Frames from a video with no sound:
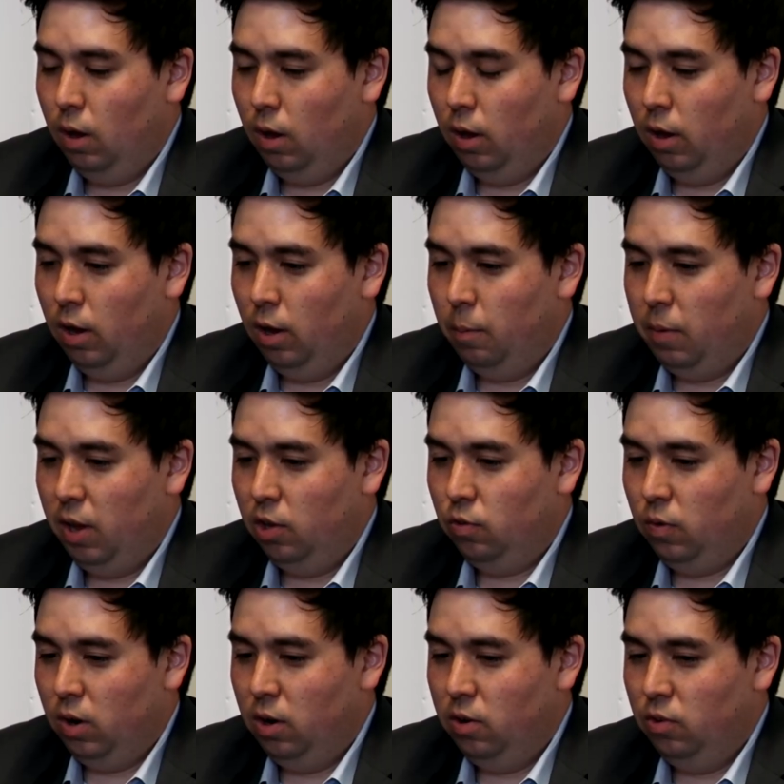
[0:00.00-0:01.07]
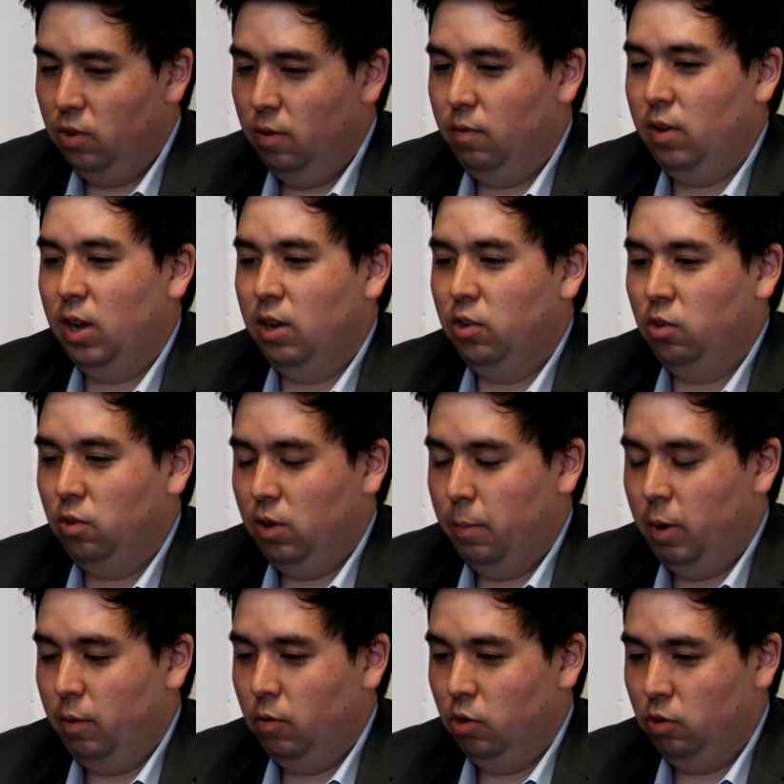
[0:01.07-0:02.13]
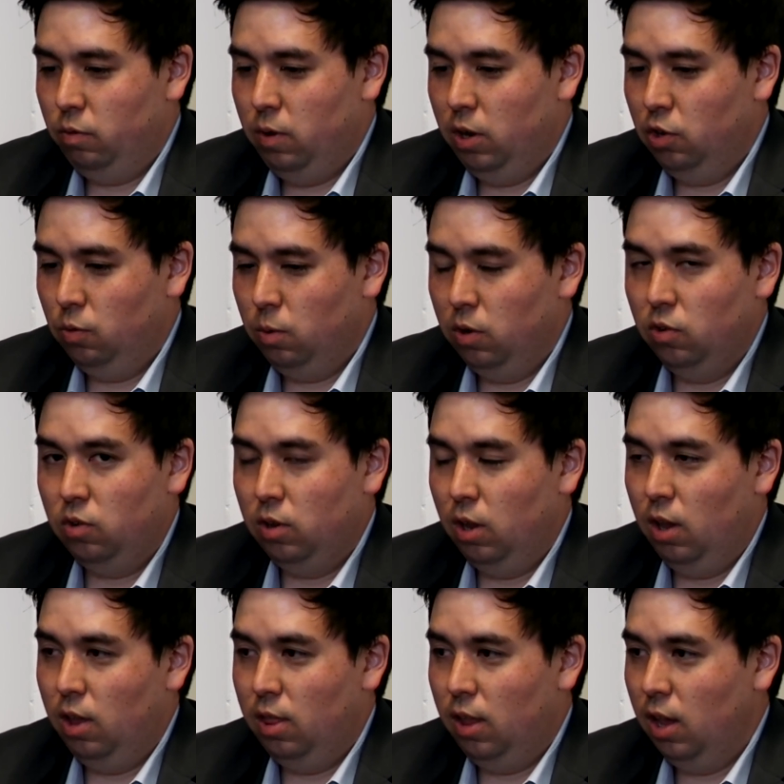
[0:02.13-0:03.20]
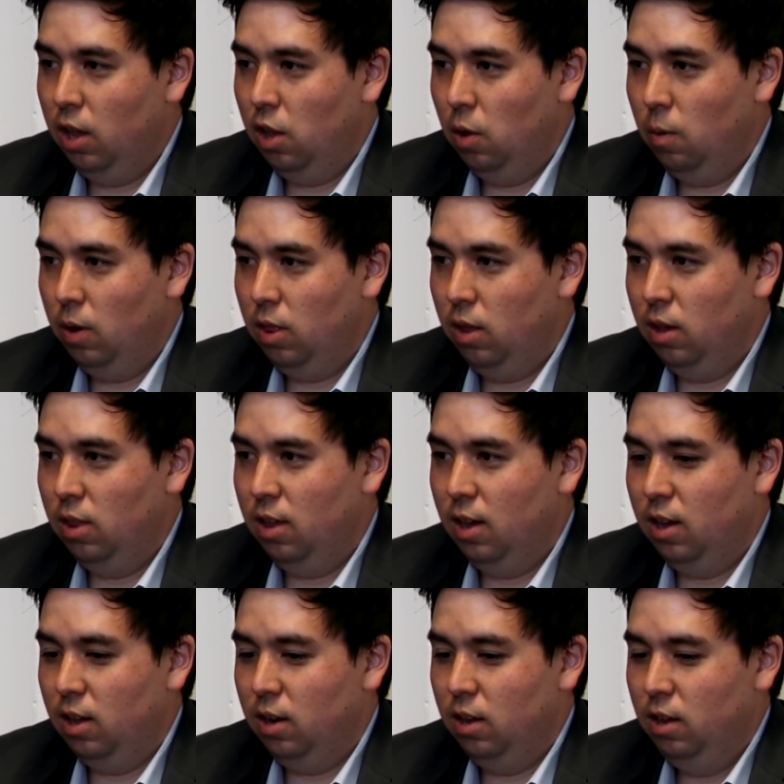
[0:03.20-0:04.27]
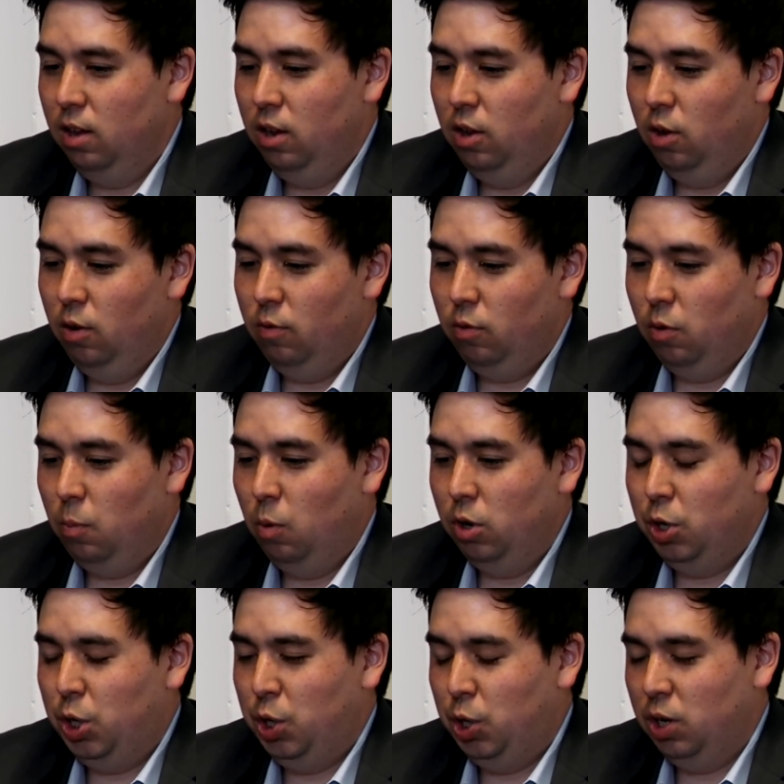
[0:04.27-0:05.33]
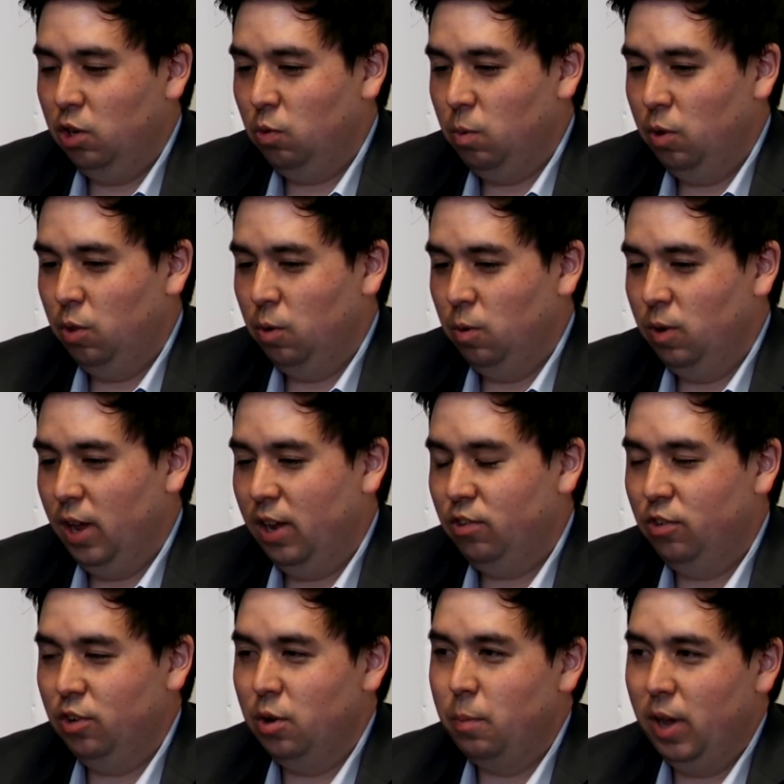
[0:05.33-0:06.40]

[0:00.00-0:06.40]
As far as the fans, I mean, first of all, I just want to say thank you. I think that from what GGS went through last year,